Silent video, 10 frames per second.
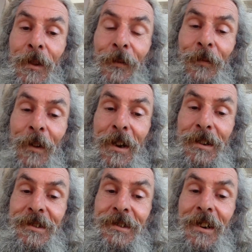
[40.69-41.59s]
the
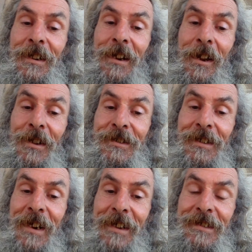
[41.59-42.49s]
first and
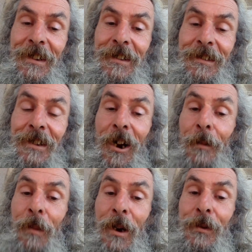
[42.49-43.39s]
last letter
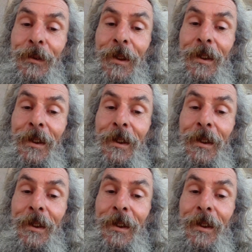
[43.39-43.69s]
are both